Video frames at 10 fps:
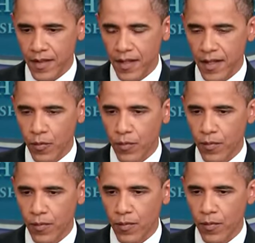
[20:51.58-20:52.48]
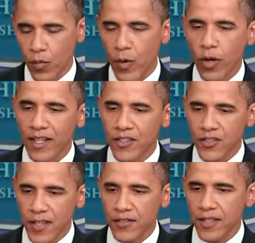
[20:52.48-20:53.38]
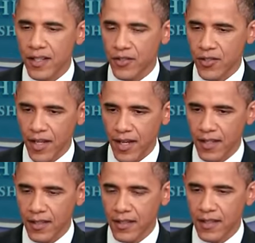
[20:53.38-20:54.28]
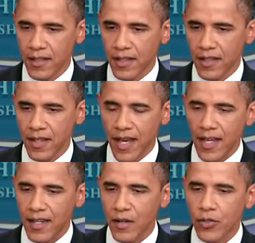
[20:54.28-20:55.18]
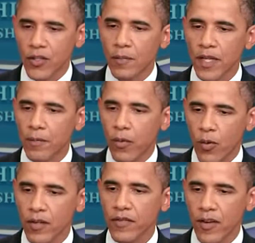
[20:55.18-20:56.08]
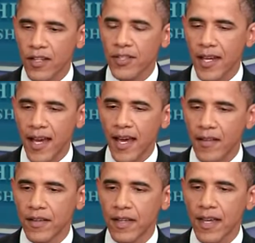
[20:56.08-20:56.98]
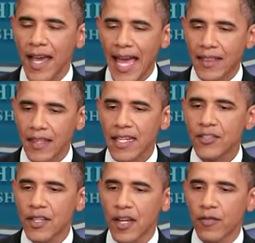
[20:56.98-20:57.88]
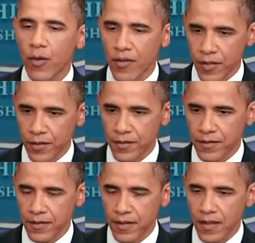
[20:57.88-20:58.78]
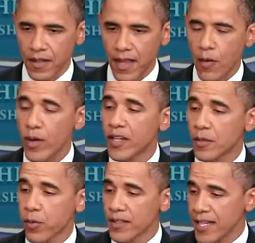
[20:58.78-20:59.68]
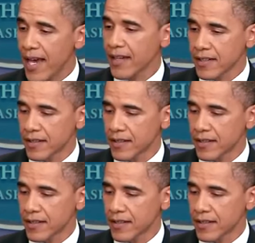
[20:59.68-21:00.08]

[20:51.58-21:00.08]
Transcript: And we were consistent in saying that it was going to be important for us to have at least enough revenue that we could protect